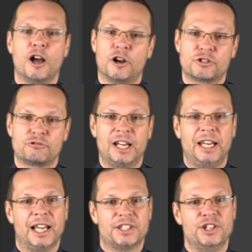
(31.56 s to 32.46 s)

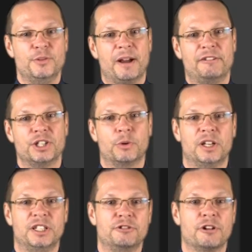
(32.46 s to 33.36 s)
Australia has a new marriage
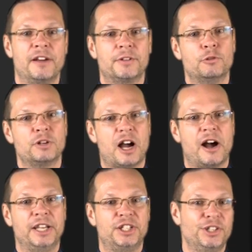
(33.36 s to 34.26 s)
equality drive called
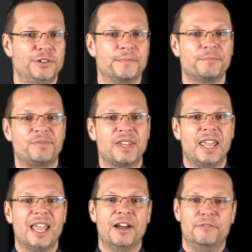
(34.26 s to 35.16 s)
I Do.
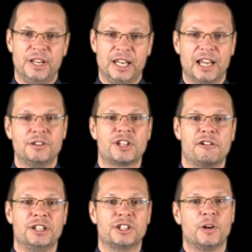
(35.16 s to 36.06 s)
A video
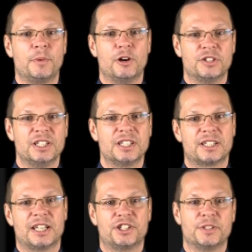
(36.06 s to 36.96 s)
starring top Aussies
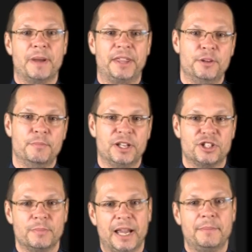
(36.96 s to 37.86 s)
such as Matthew
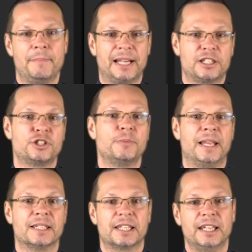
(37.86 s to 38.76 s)
Mitchum and Magda
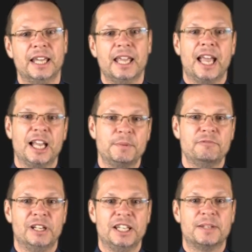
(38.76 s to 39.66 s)
Szubanski has been
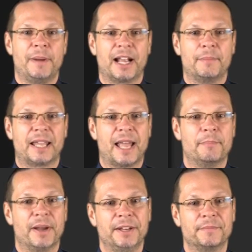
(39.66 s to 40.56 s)
released to back up the
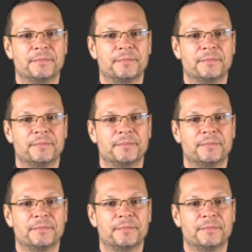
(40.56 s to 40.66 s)
campaign.